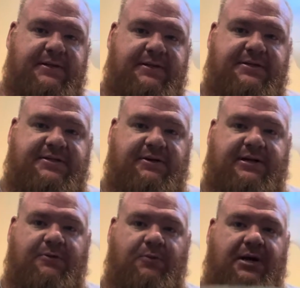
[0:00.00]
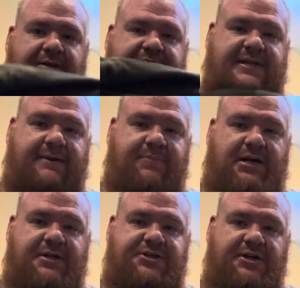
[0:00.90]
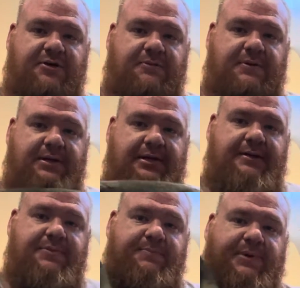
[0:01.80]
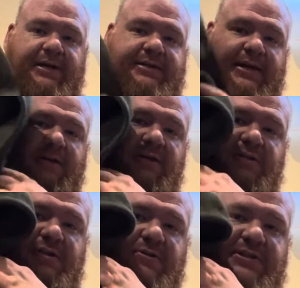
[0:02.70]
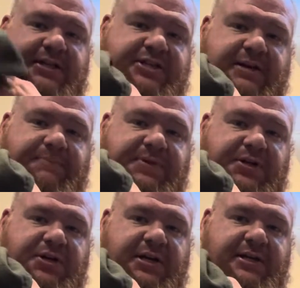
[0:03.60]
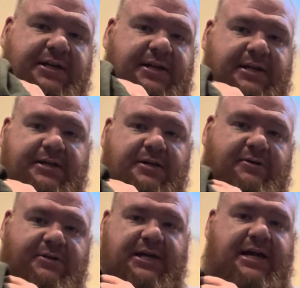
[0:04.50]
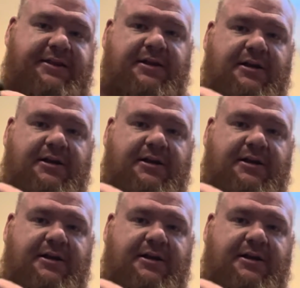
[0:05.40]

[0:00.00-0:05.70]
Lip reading: So I can wear this like a poncho, but I can also cinch up the hood, tie the